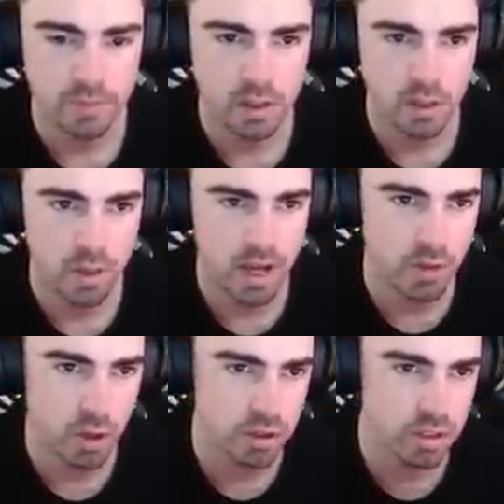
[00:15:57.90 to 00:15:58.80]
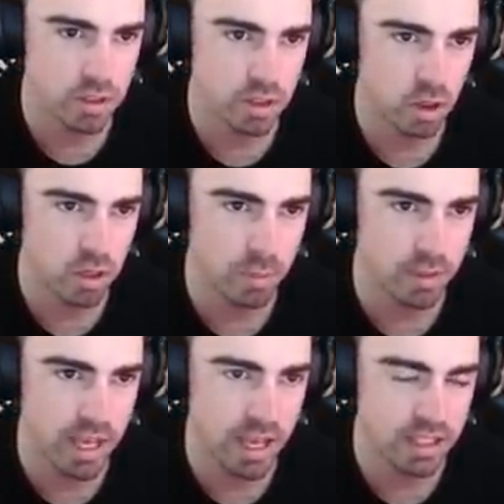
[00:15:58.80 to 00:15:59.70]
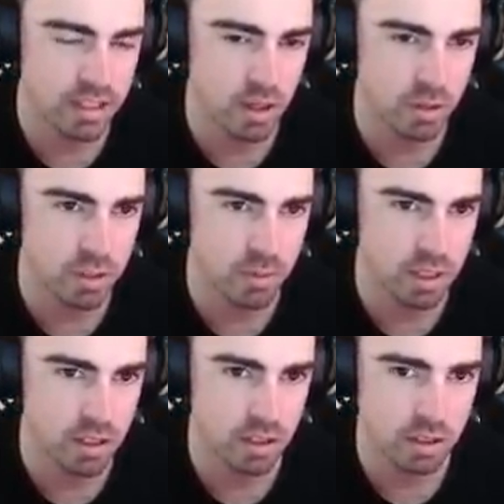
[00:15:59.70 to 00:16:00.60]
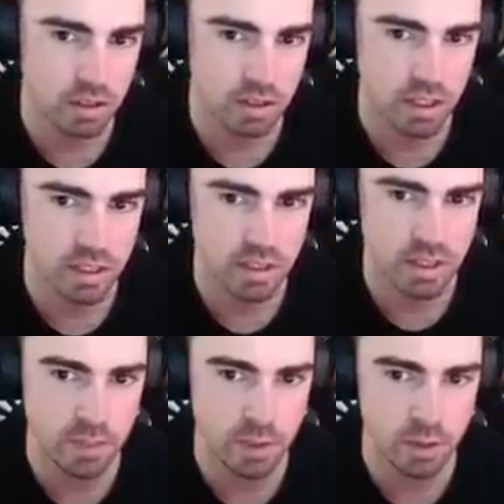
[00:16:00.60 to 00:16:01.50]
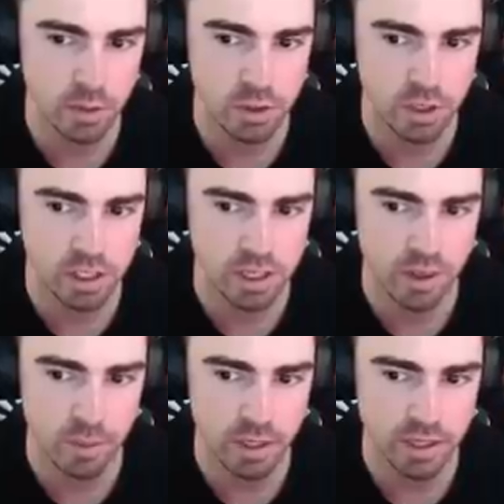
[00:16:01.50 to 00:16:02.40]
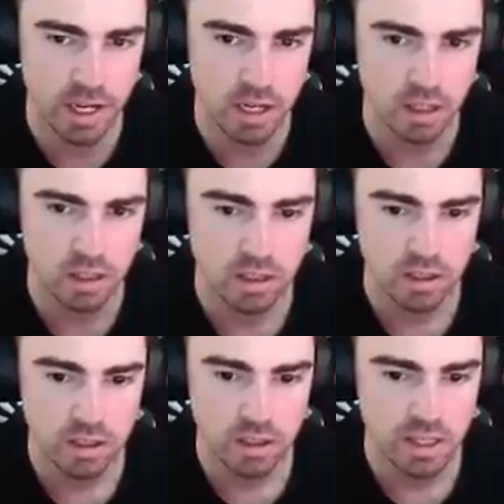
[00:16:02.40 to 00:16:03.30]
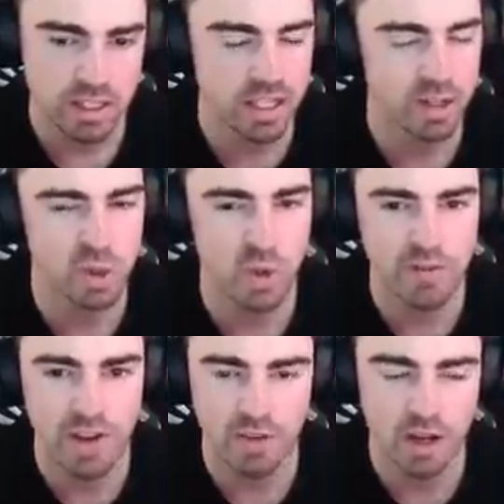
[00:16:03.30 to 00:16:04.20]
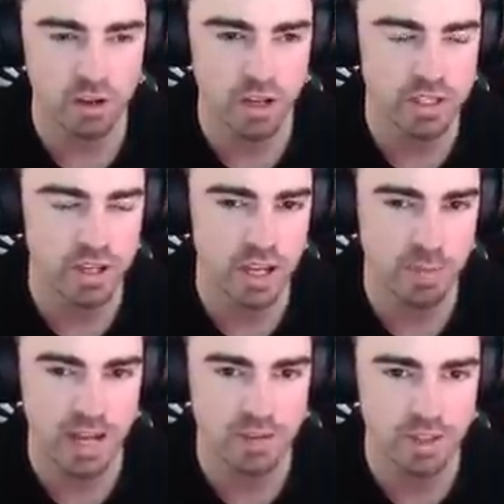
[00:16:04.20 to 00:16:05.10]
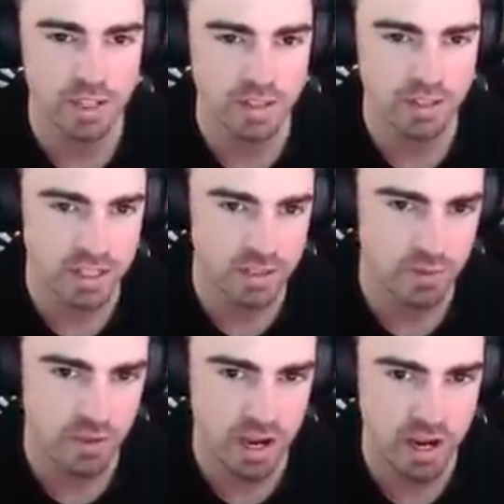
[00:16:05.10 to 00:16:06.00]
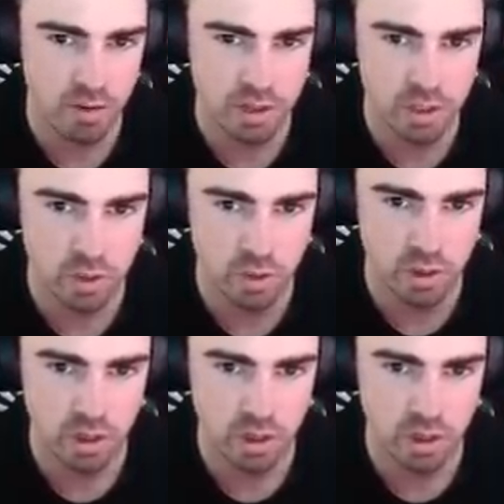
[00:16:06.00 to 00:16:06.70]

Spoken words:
We have ults. Knockup lands. Ultimate doesn't need used. Gonna clear out the pink now. He's sitting on 2500. He's gonna head back for the Death Dance very soon.